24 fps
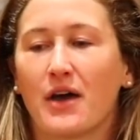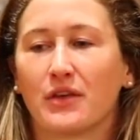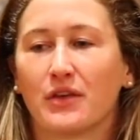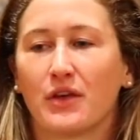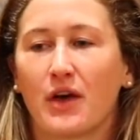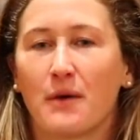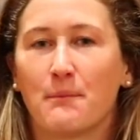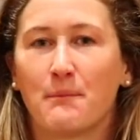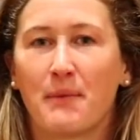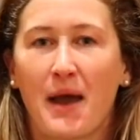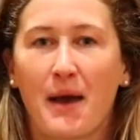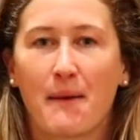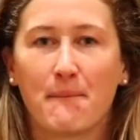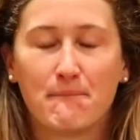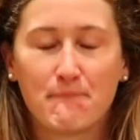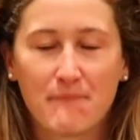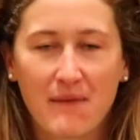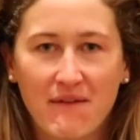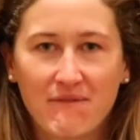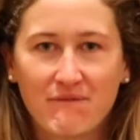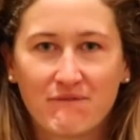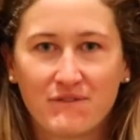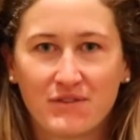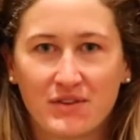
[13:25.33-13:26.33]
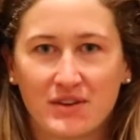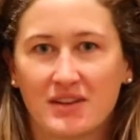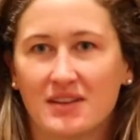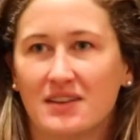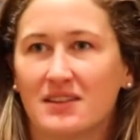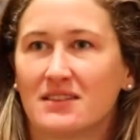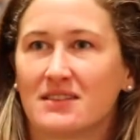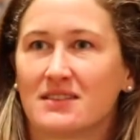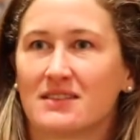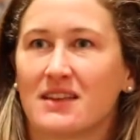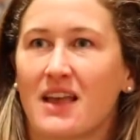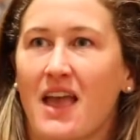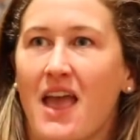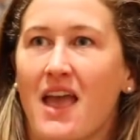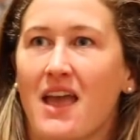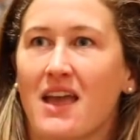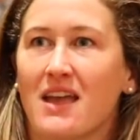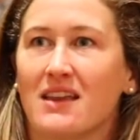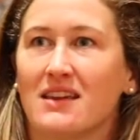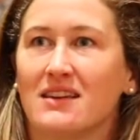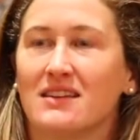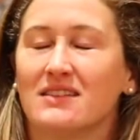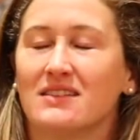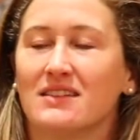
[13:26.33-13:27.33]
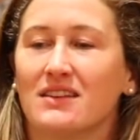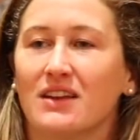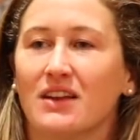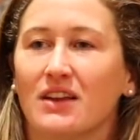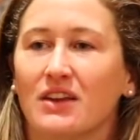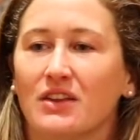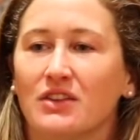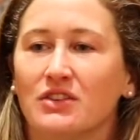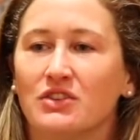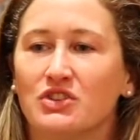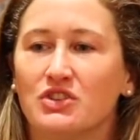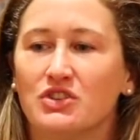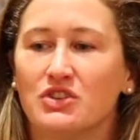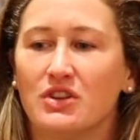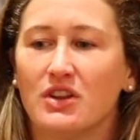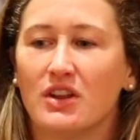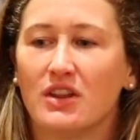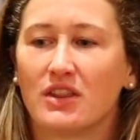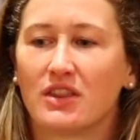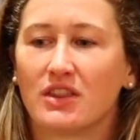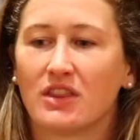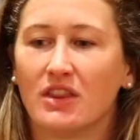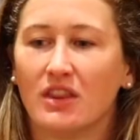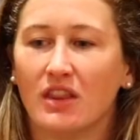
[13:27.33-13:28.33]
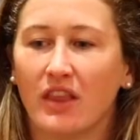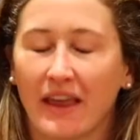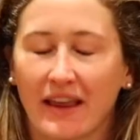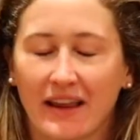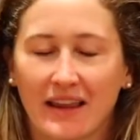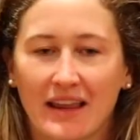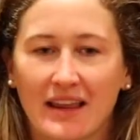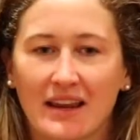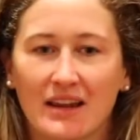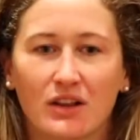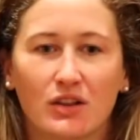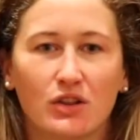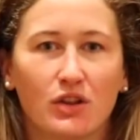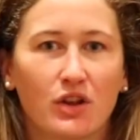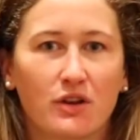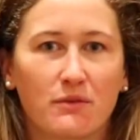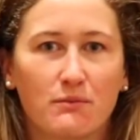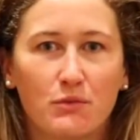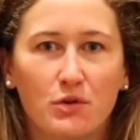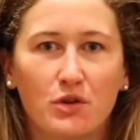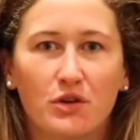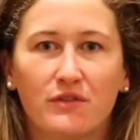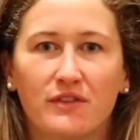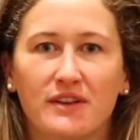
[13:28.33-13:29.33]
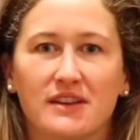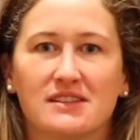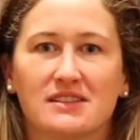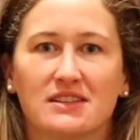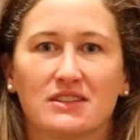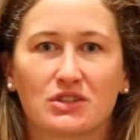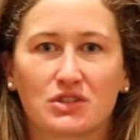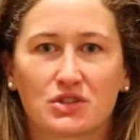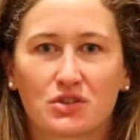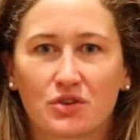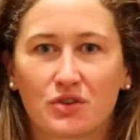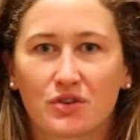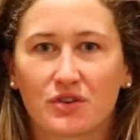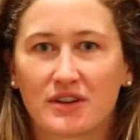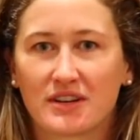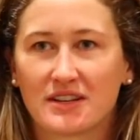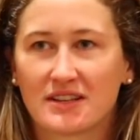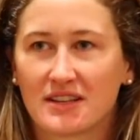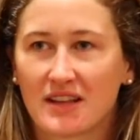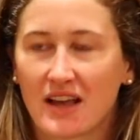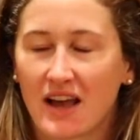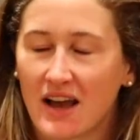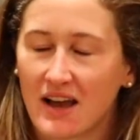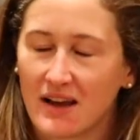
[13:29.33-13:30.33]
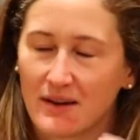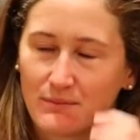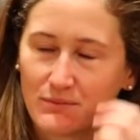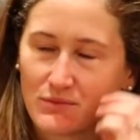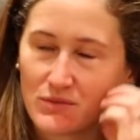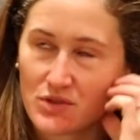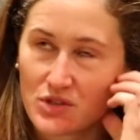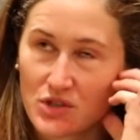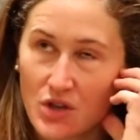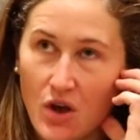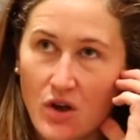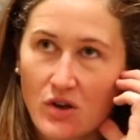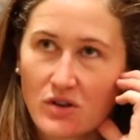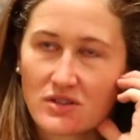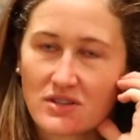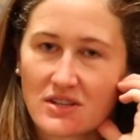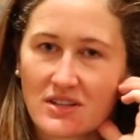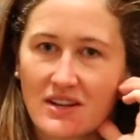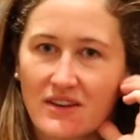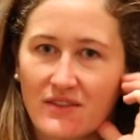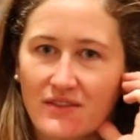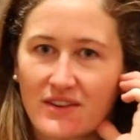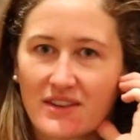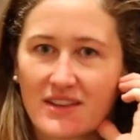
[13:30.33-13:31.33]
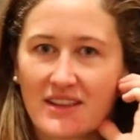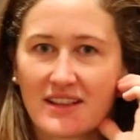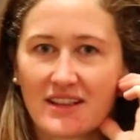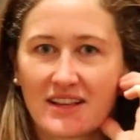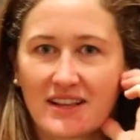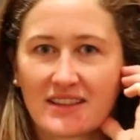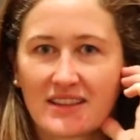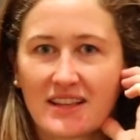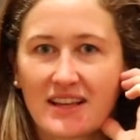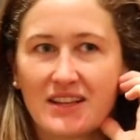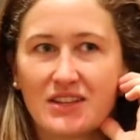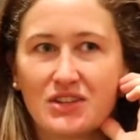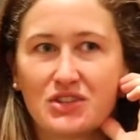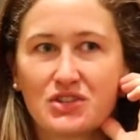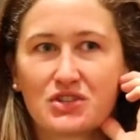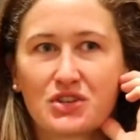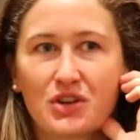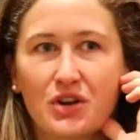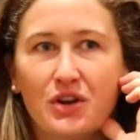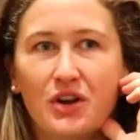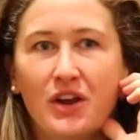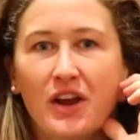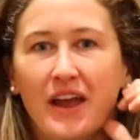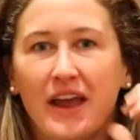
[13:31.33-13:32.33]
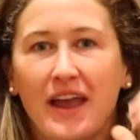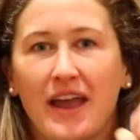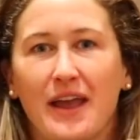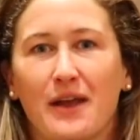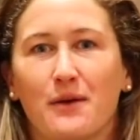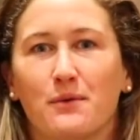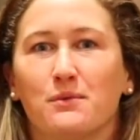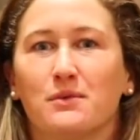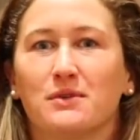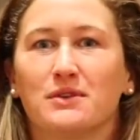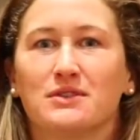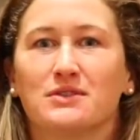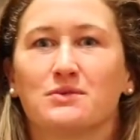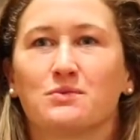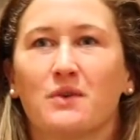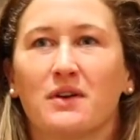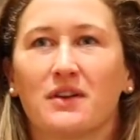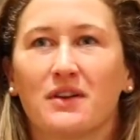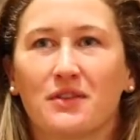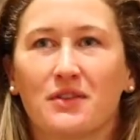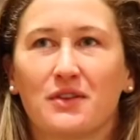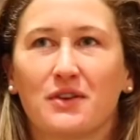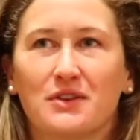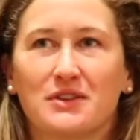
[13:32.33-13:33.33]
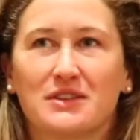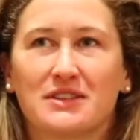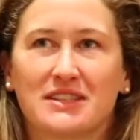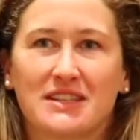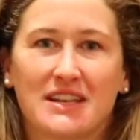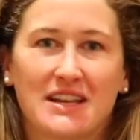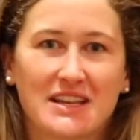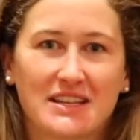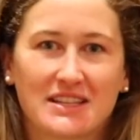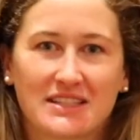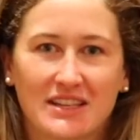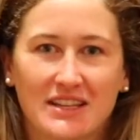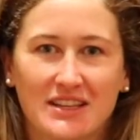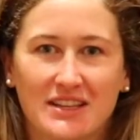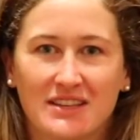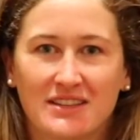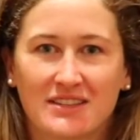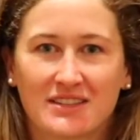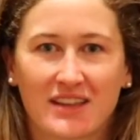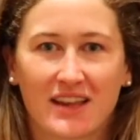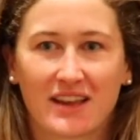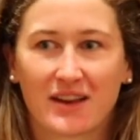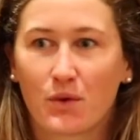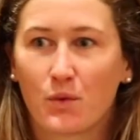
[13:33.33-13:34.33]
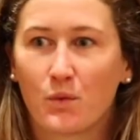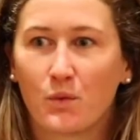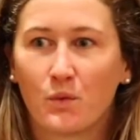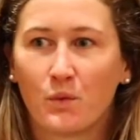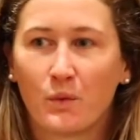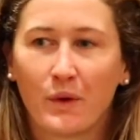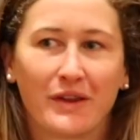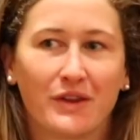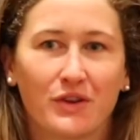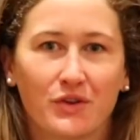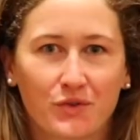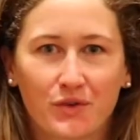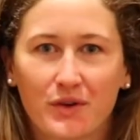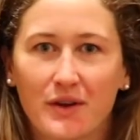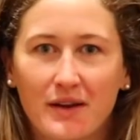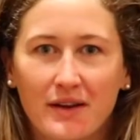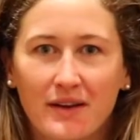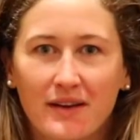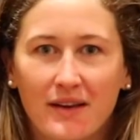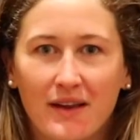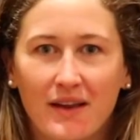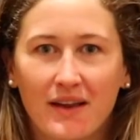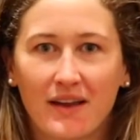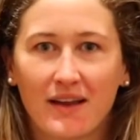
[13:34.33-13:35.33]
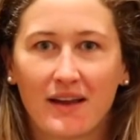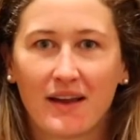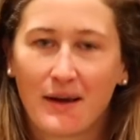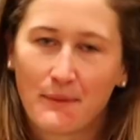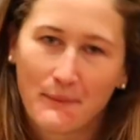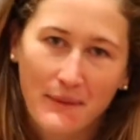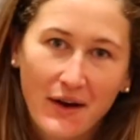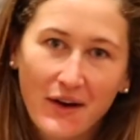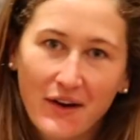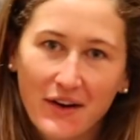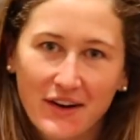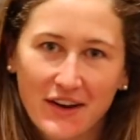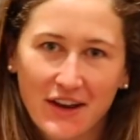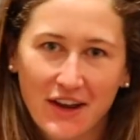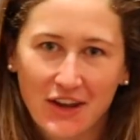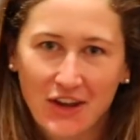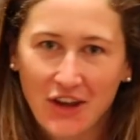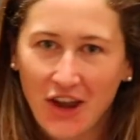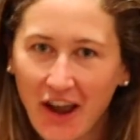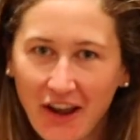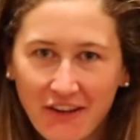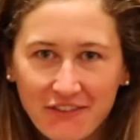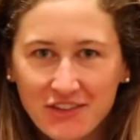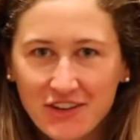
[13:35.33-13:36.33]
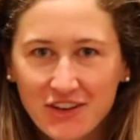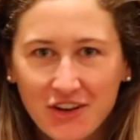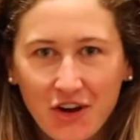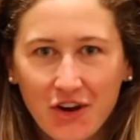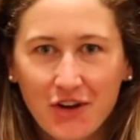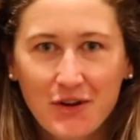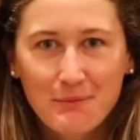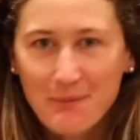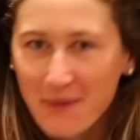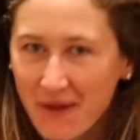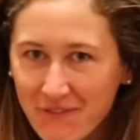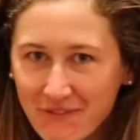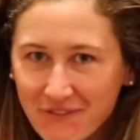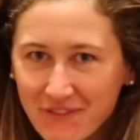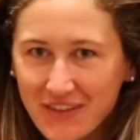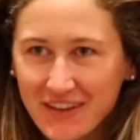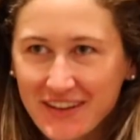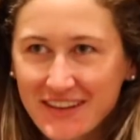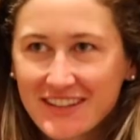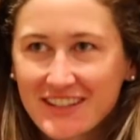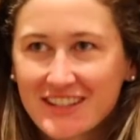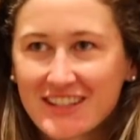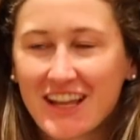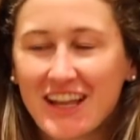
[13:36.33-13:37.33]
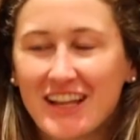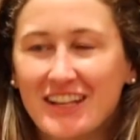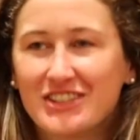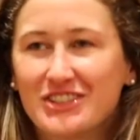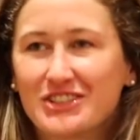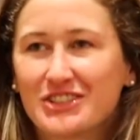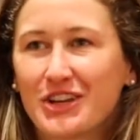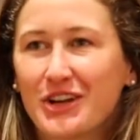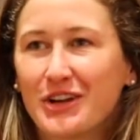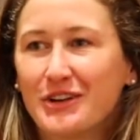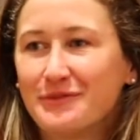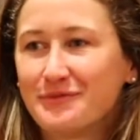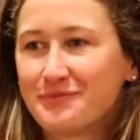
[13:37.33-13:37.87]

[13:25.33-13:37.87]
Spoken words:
about Memphis and like in a lot of movies and stories, songs and everything like that. And so it was one of those things that is like, when you're in America, you have to go to Memphis. And so